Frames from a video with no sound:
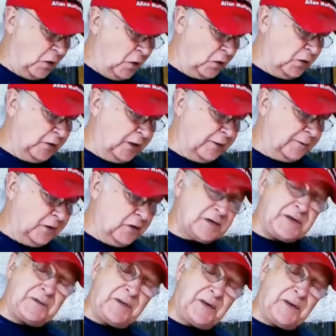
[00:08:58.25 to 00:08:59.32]
or you've
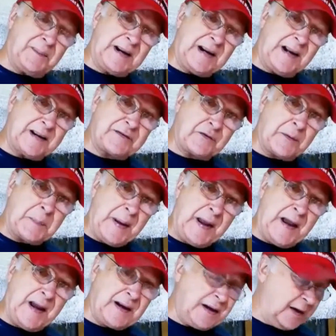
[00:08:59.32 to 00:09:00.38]
used a fiberglass
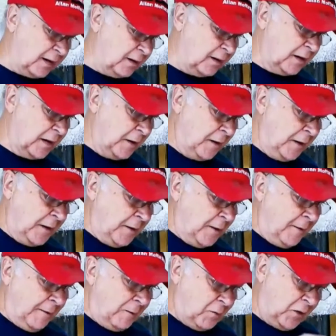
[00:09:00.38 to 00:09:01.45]
repair kit,
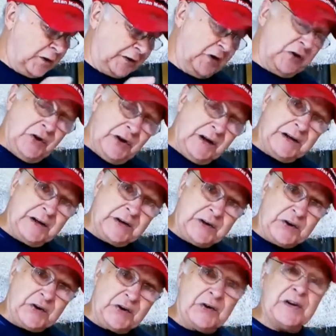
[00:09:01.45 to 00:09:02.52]
what you need to
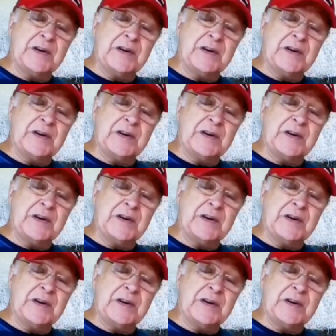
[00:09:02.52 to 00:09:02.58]
do